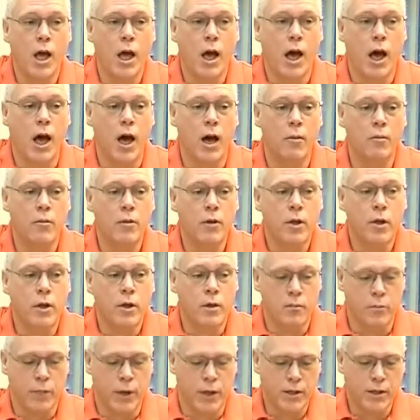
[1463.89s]
Um,
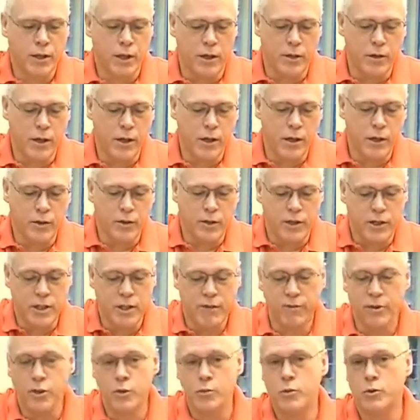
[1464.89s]
but uh, the
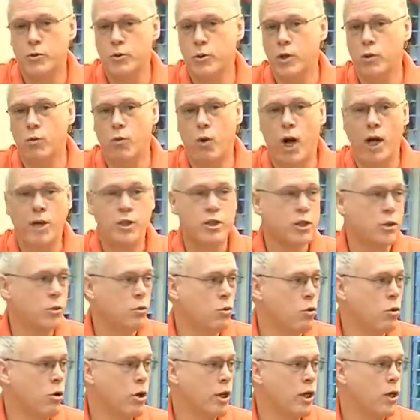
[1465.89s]
difference between a watch and a
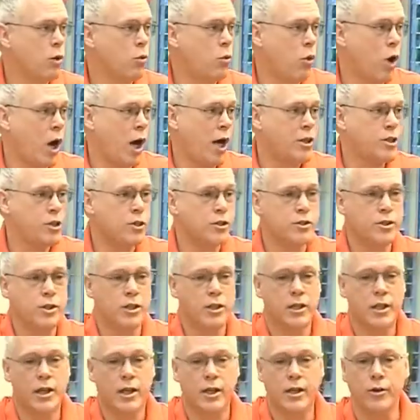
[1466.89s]
warning, a watch is
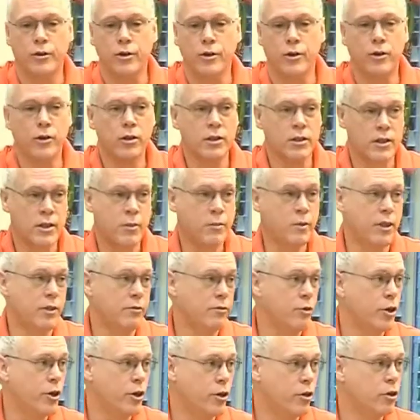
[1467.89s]
indicated early, typically
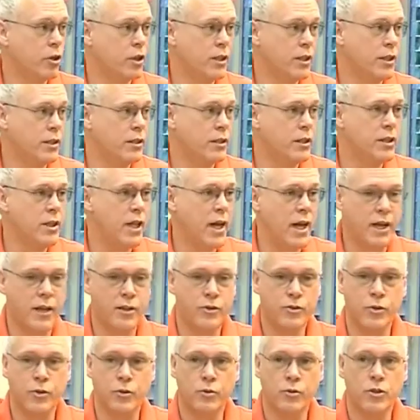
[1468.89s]
very early in the day
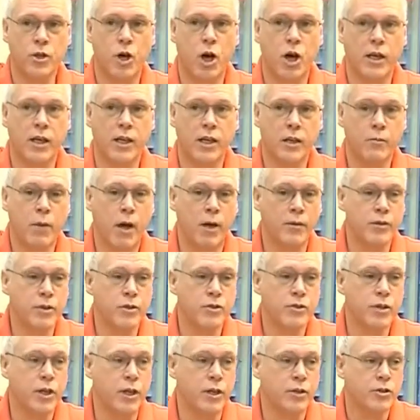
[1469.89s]
as they're talking about
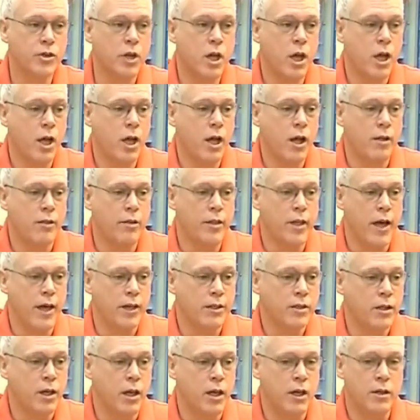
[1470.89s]
these things,
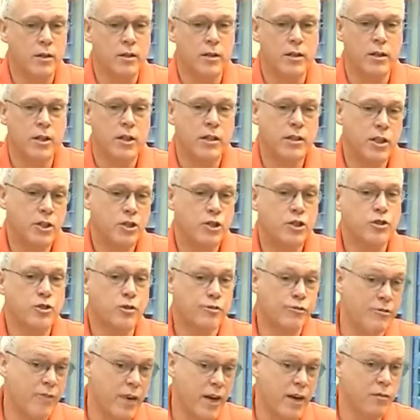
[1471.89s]
that uh, the conditions are
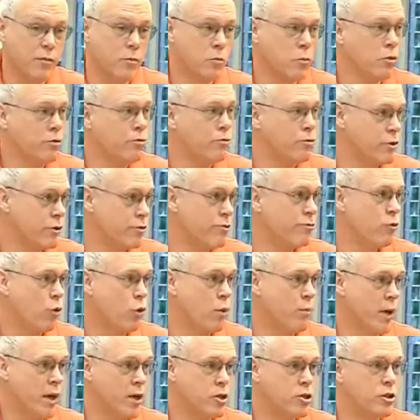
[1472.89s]
favorable for the
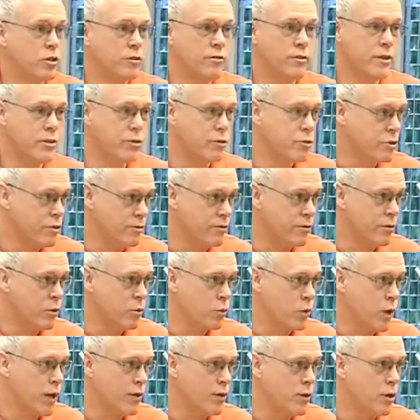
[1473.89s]
formation of either severe
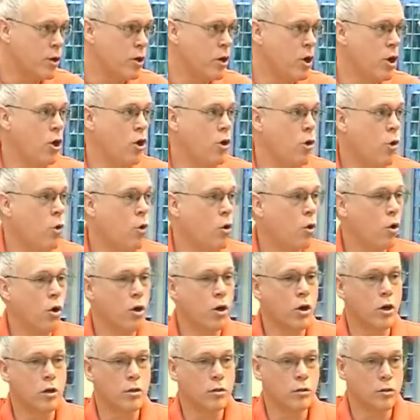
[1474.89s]
weather
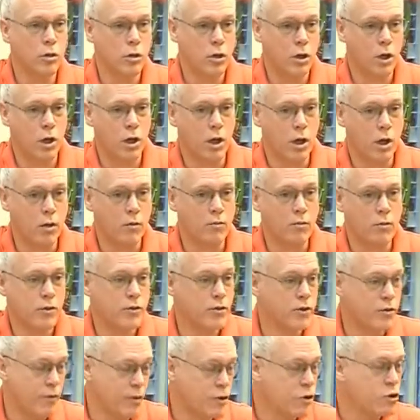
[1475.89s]
or um,
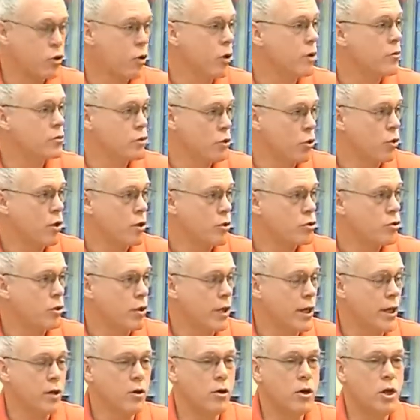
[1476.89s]
severe storms or a
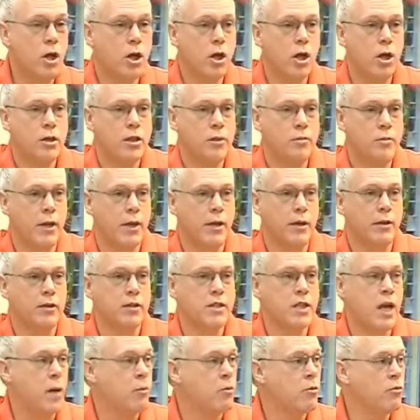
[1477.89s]
tornado, depending on the
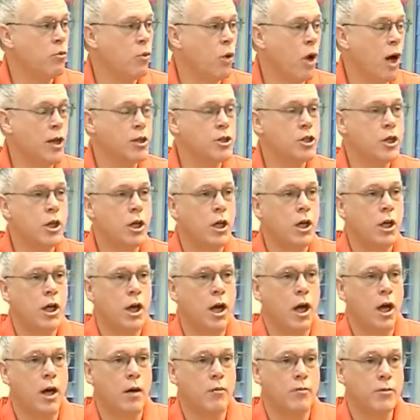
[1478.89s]
type of watch.
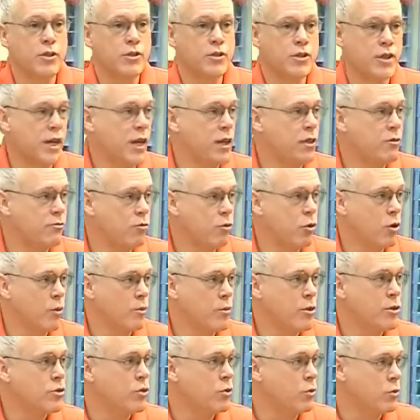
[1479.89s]
Um, the second form
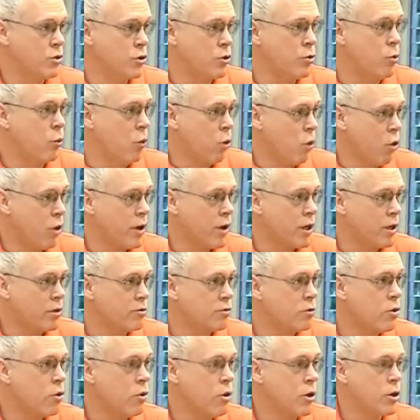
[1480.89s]
is the, the warning,
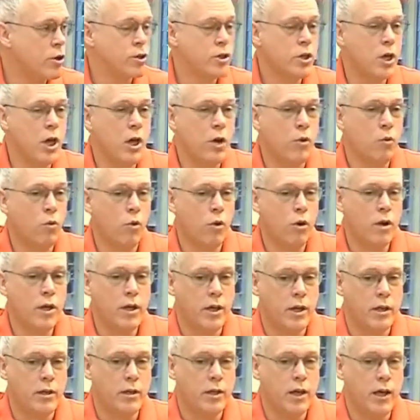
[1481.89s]
of course,
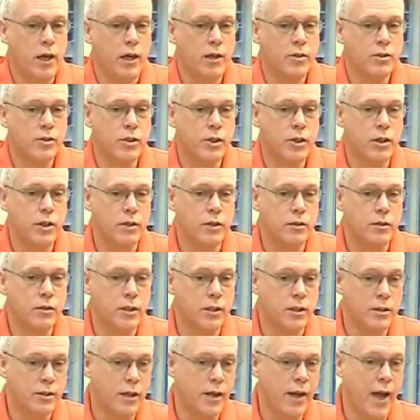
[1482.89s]
warning indicates that, can,
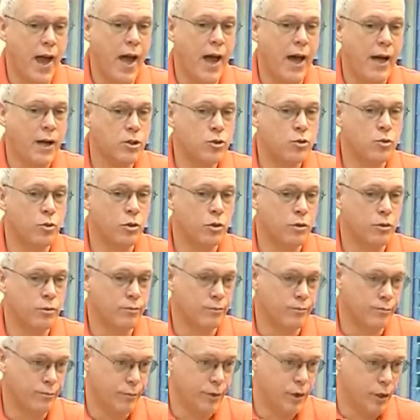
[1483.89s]
that, that, actual,
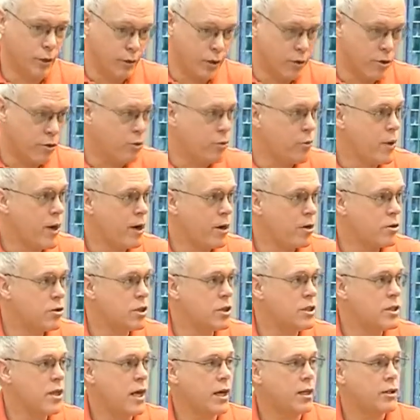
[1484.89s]
you know, either the radars
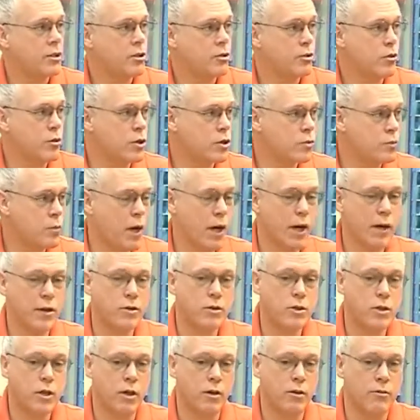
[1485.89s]
detected or
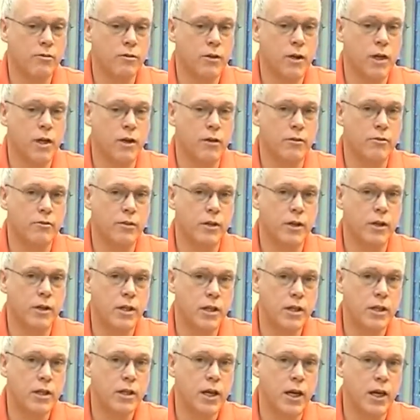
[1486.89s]
spotters have, have uh,
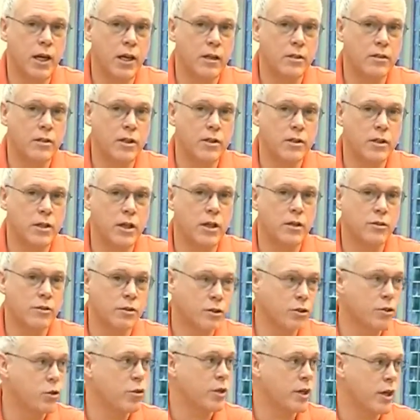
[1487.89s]
indicated that uh, the
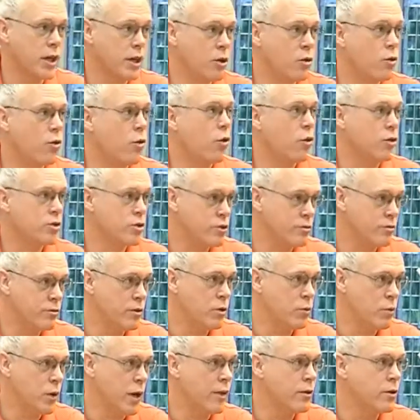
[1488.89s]
tornado or
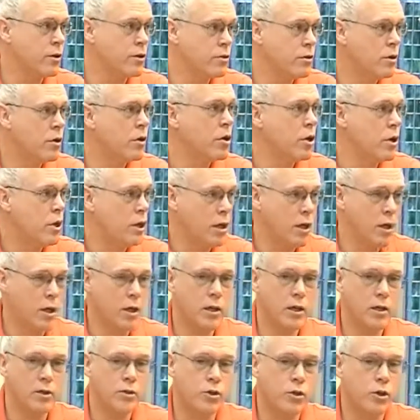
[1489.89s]
severe weather okay. uh,
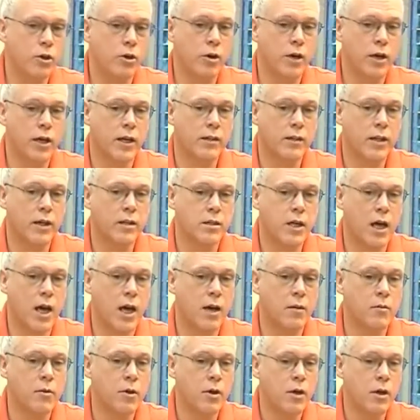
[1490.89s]
is occurring at that
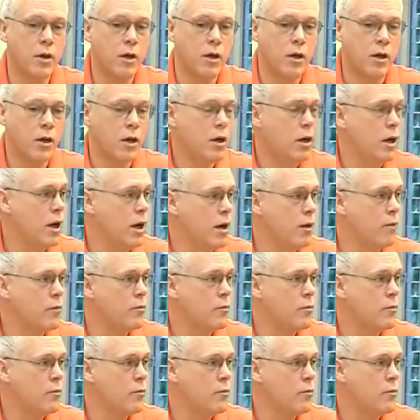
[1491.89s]
time. So there's actually, um, it's